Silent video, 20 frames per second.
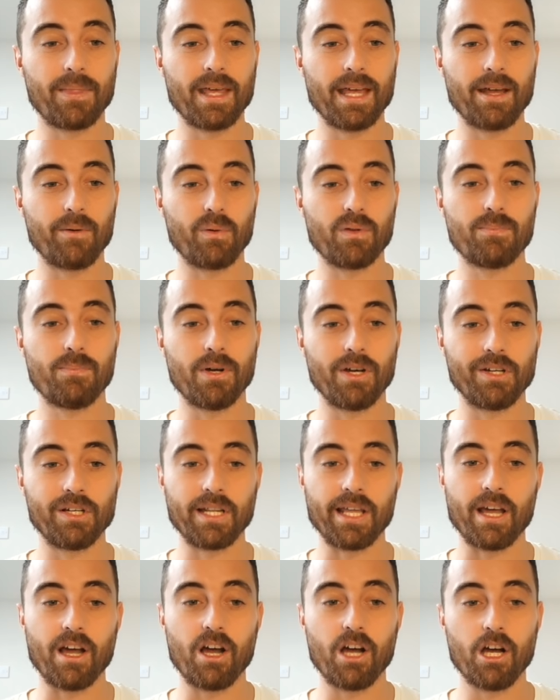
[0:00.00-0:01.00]
there with
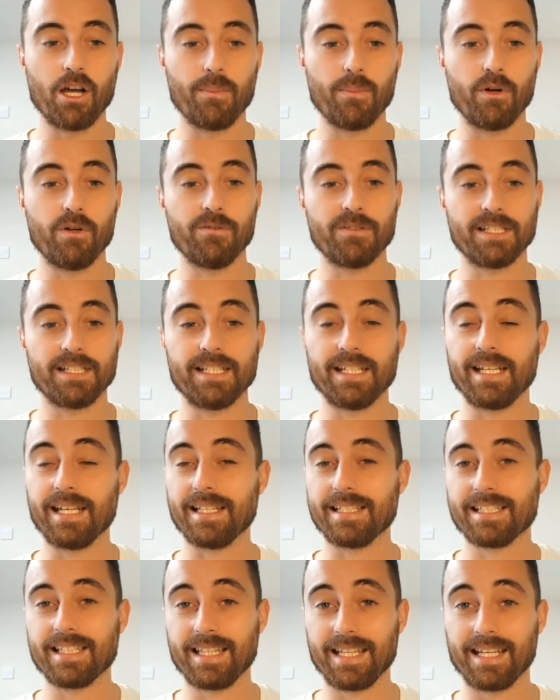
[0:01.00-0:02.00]
Burnley at home. Obviously,
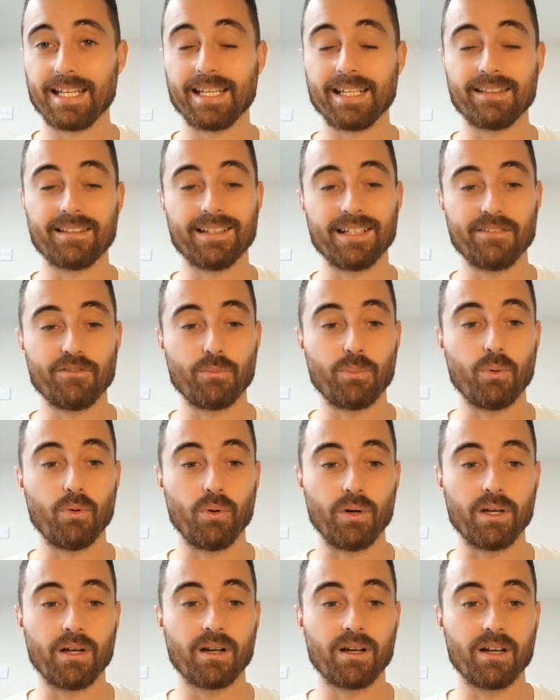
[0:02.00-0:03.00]
it's thinking that
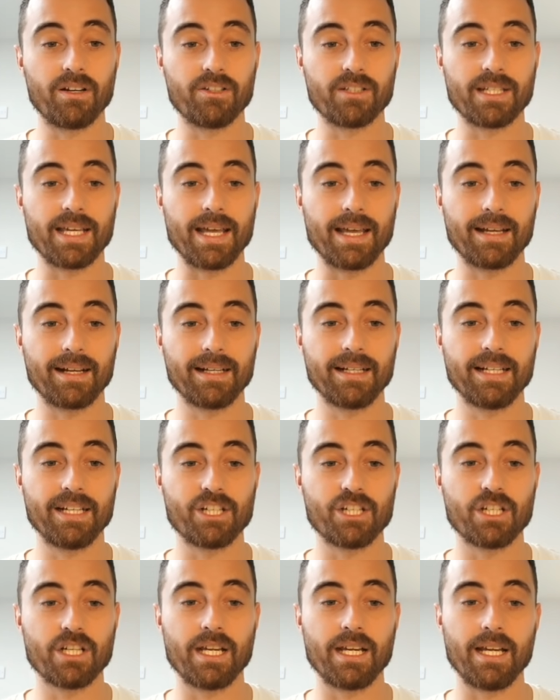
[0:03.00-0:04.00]
Liverpool are going to get a clean
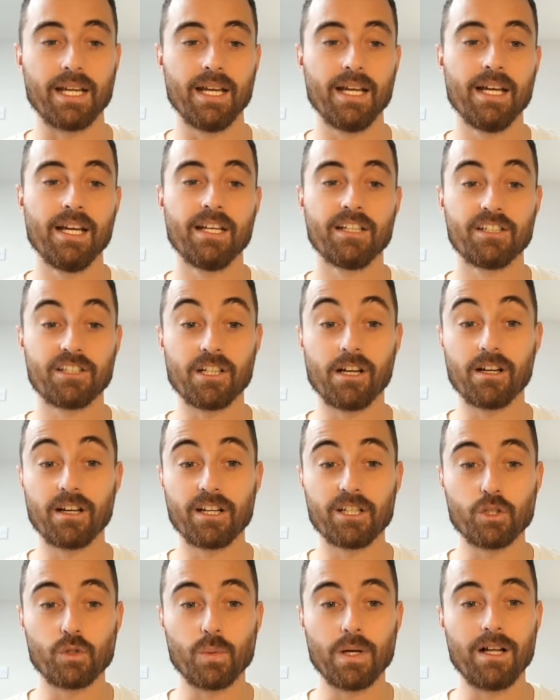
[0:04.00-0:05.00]
sheet.
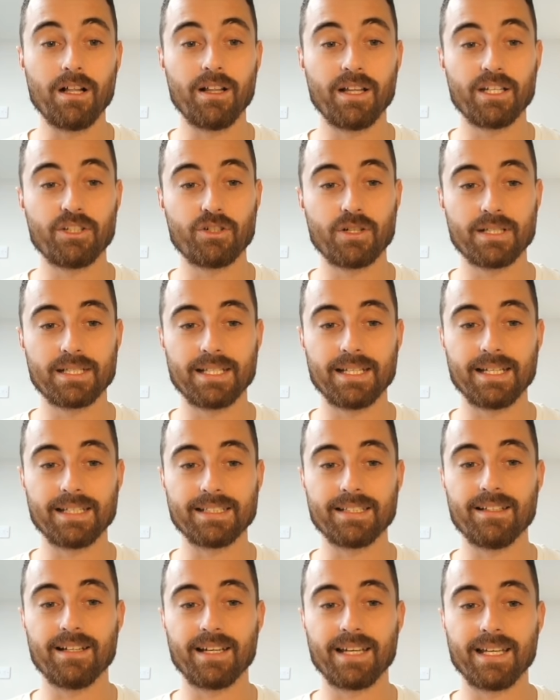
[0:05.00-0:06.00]
Dunk as well. Interesting.
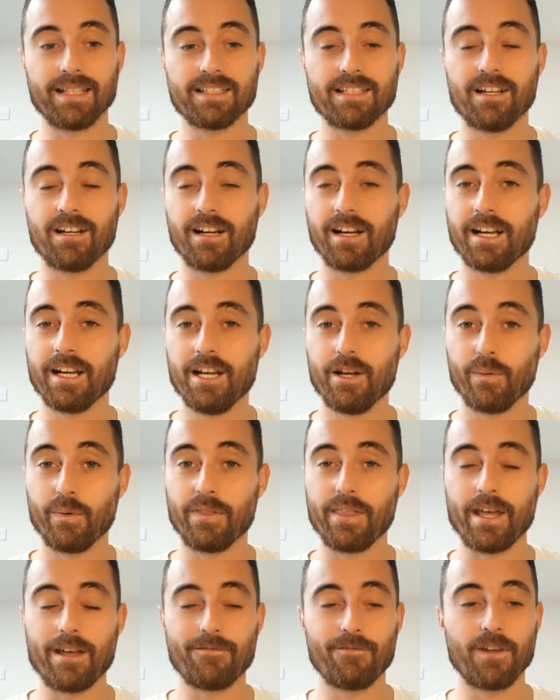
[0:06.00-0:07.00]
It's liking Dunk
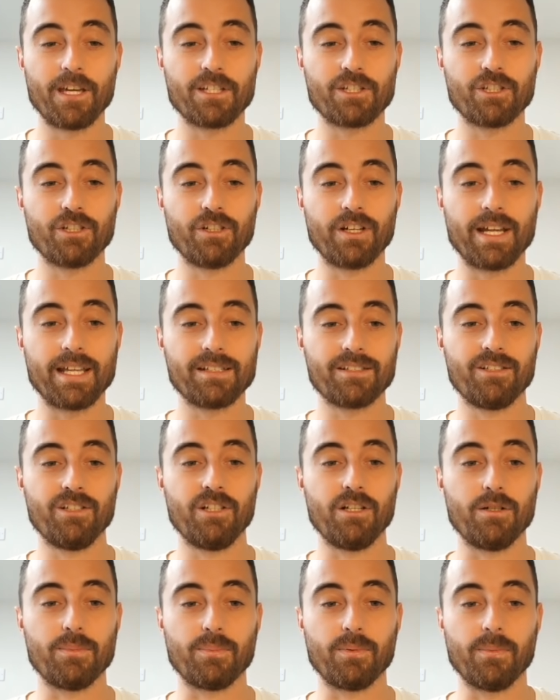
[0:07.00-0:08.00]
with their fixture against
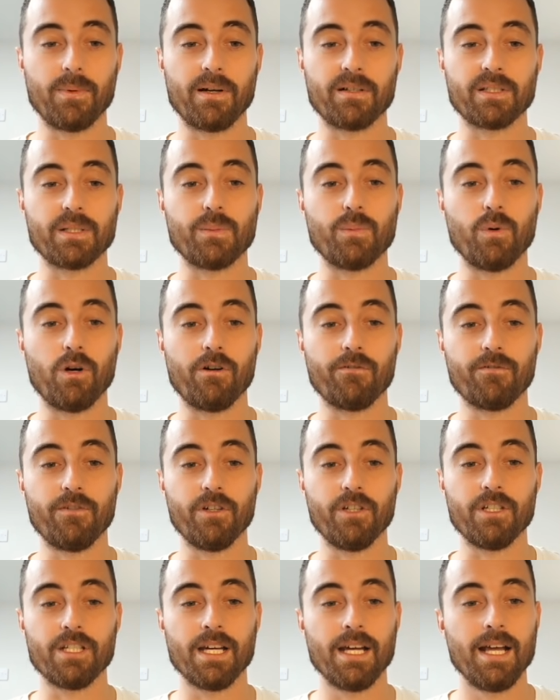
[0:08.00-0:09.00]
newly promoted
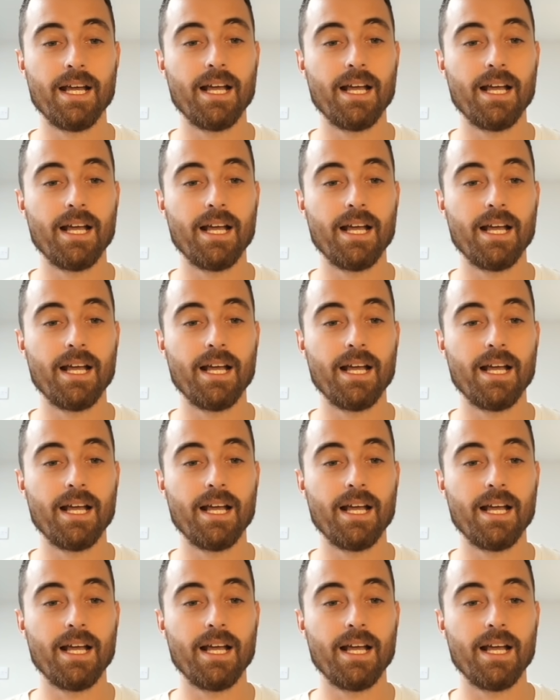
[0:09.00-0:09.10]
Watford.